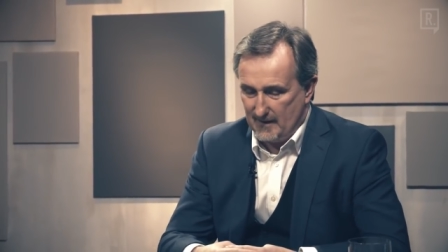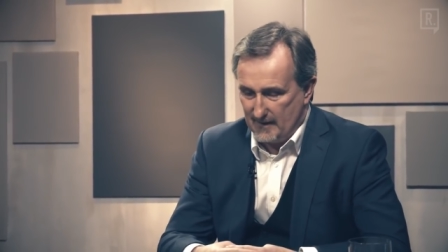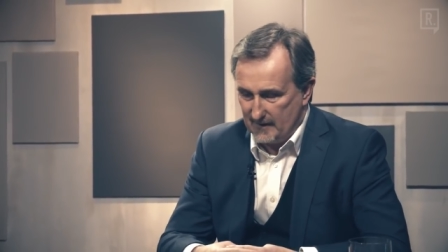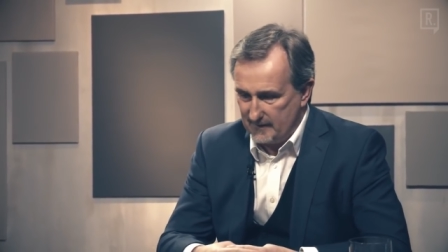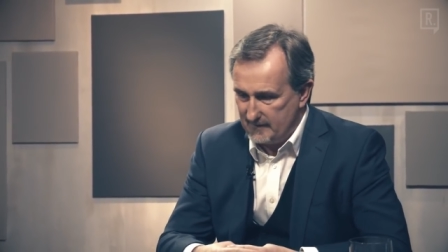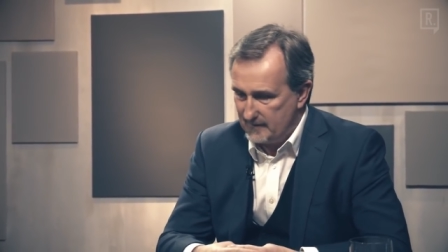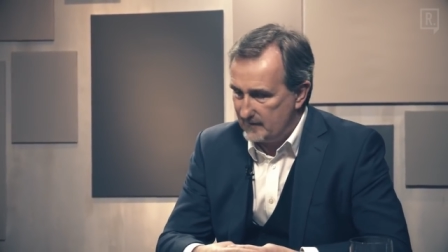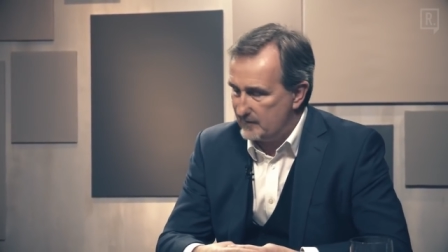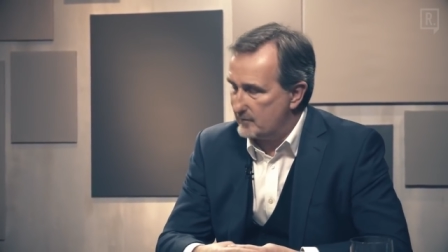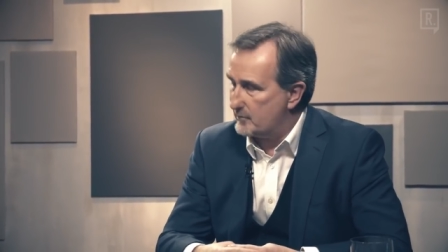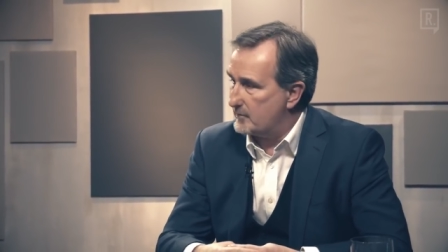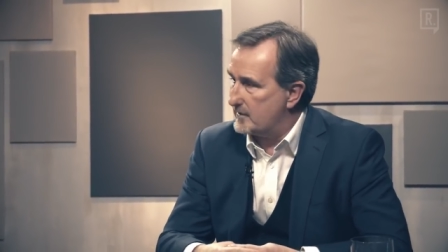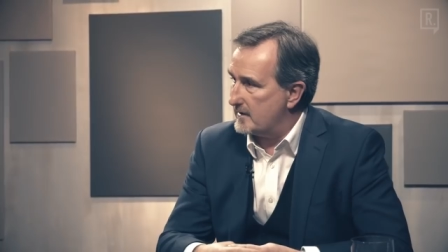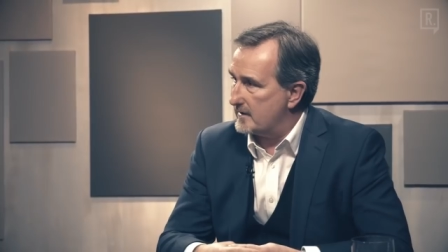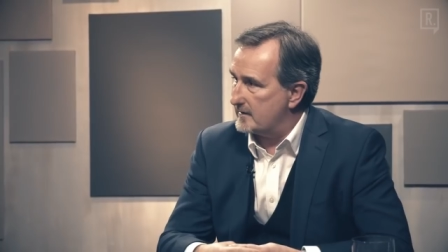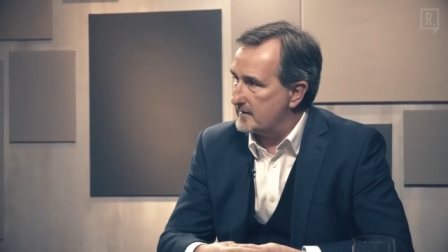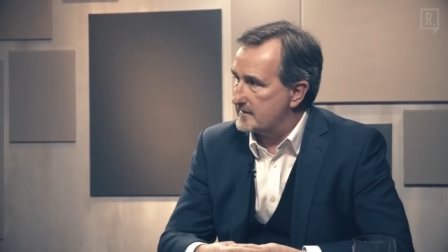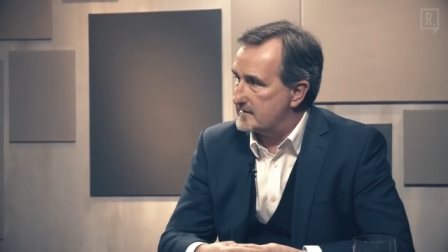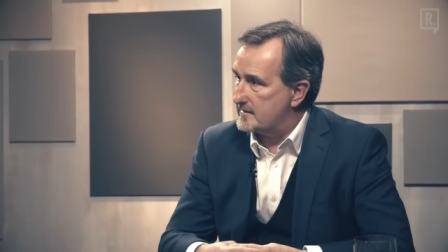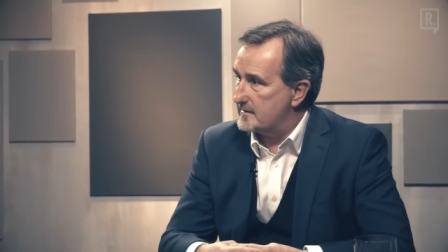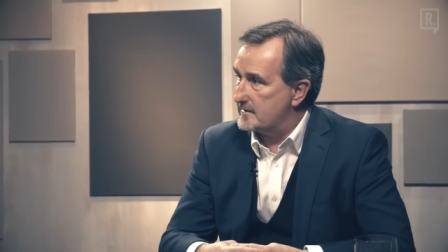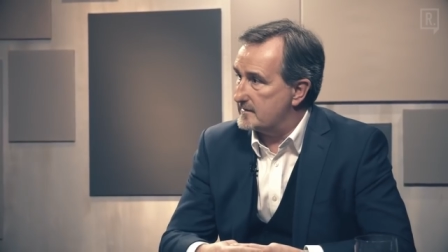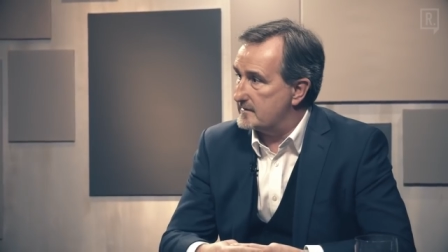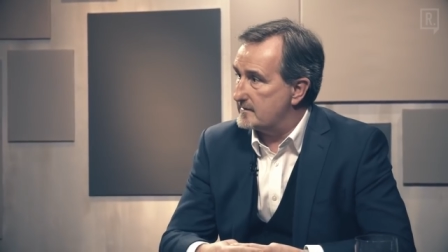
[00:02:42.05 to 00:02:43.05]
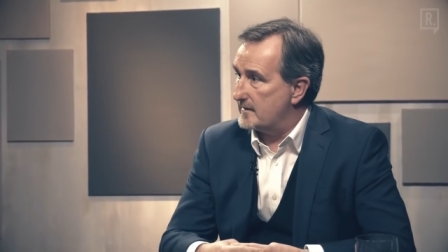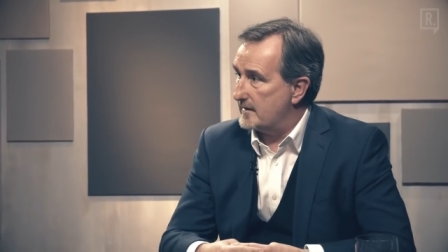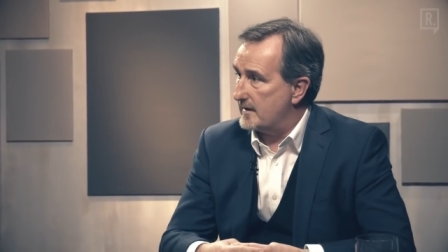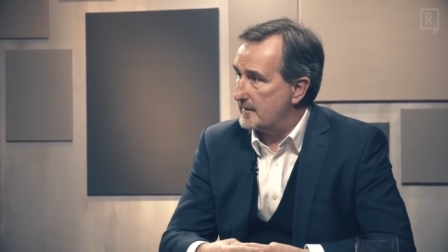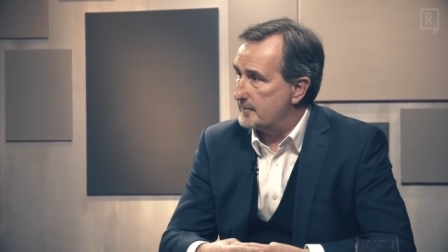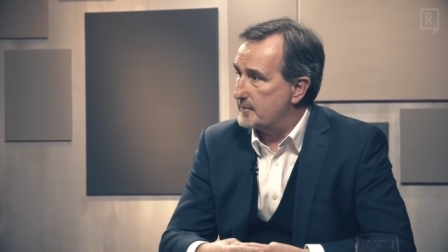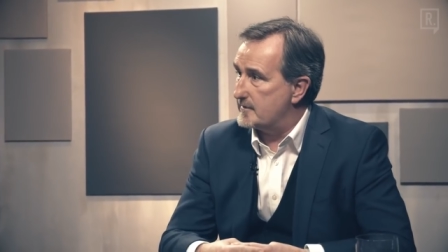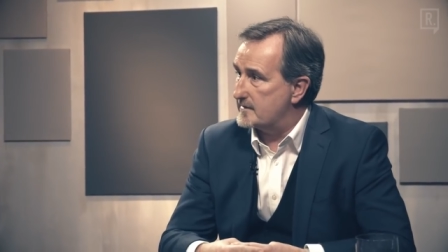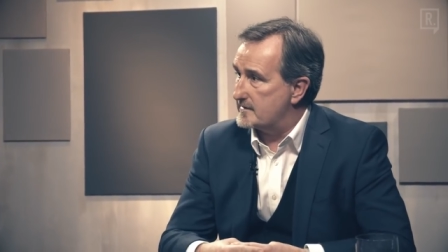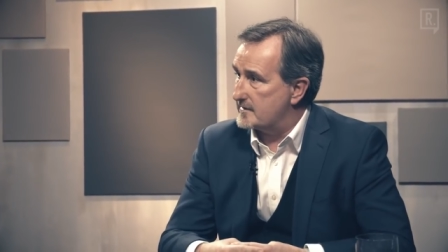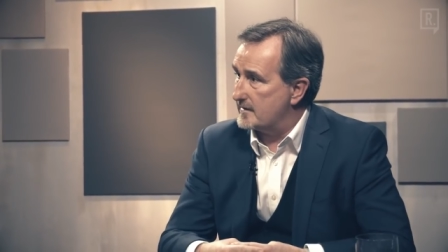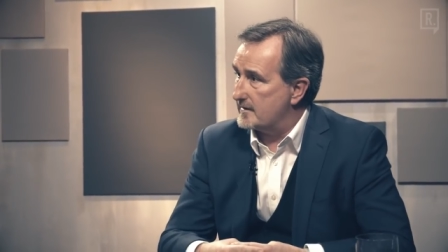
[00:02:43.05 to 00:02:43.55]
I think the reality is
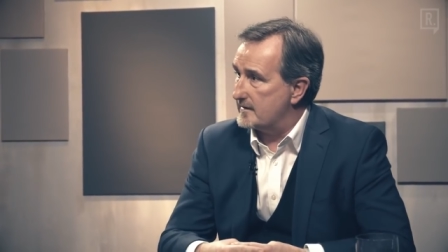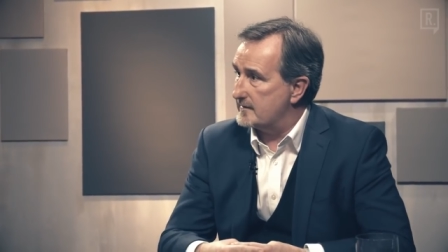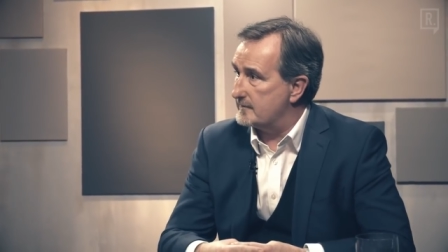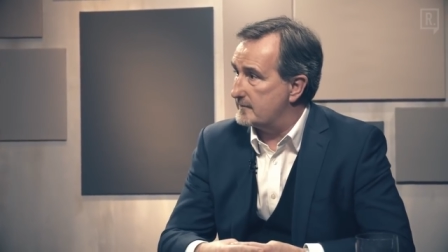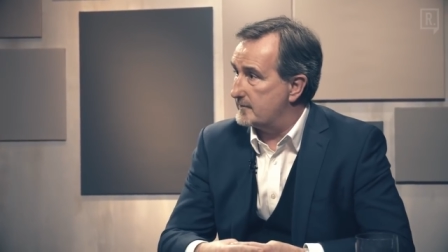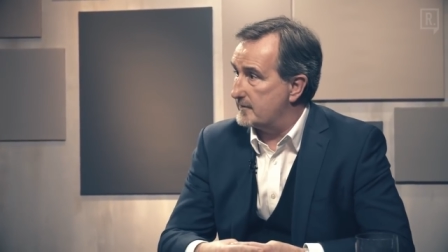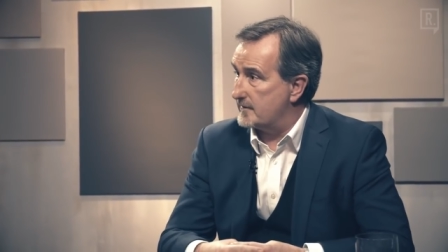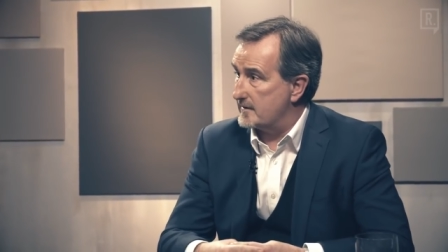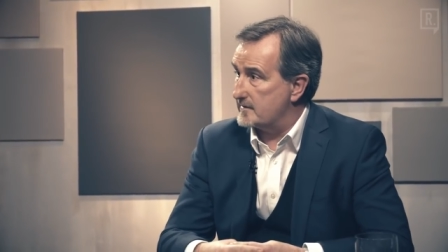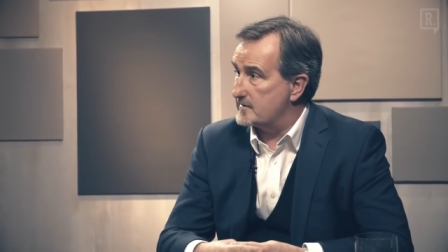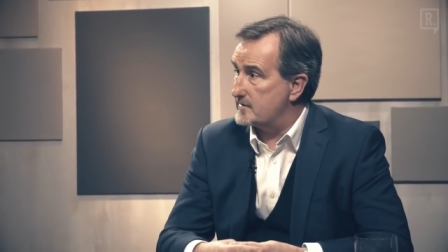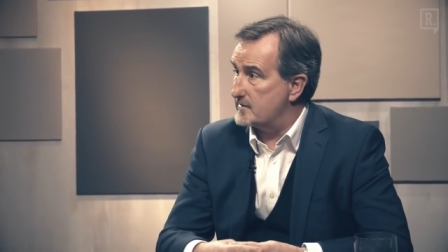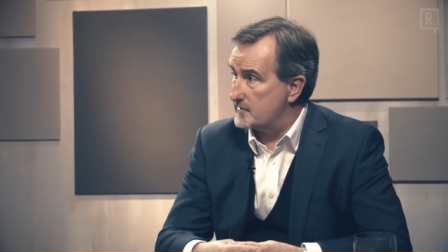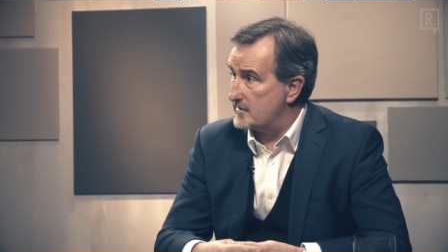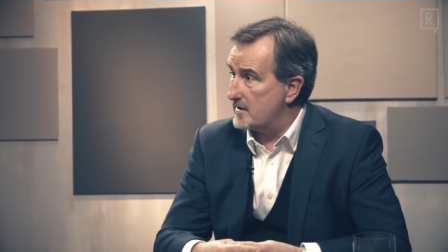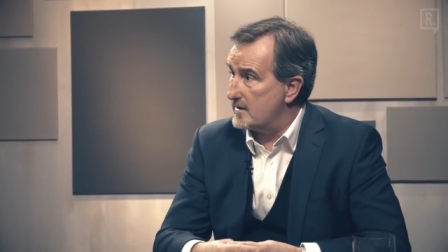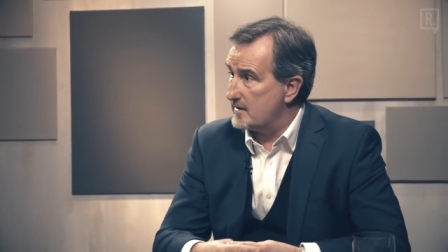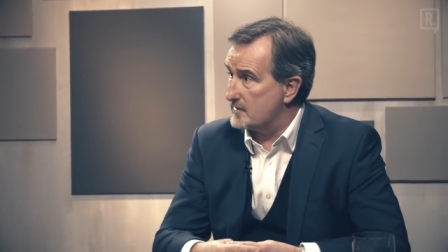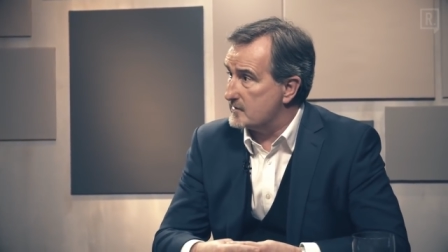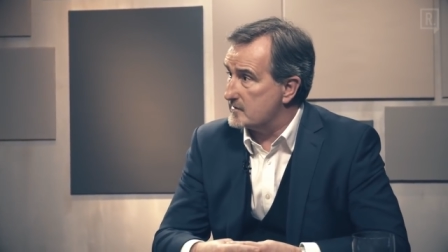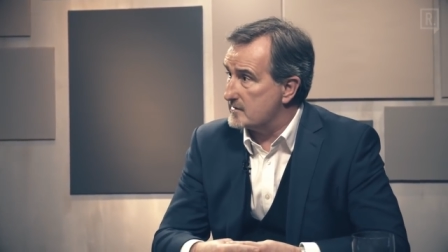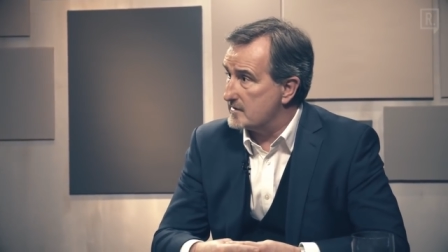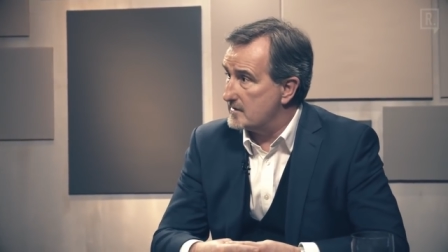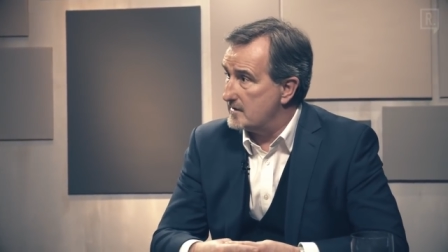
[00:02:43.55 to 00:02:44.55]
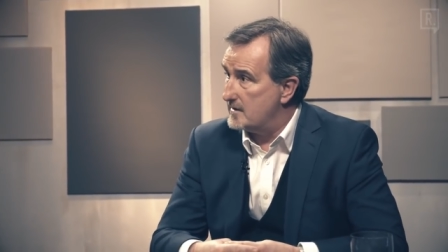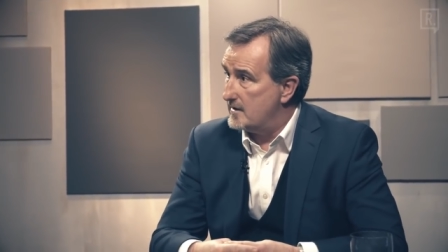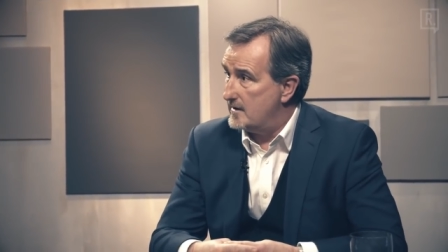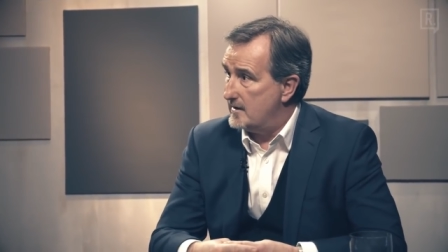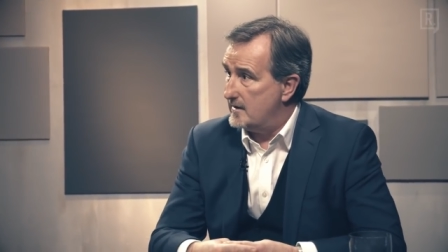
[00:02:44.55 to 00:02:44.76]
appetite for actually change.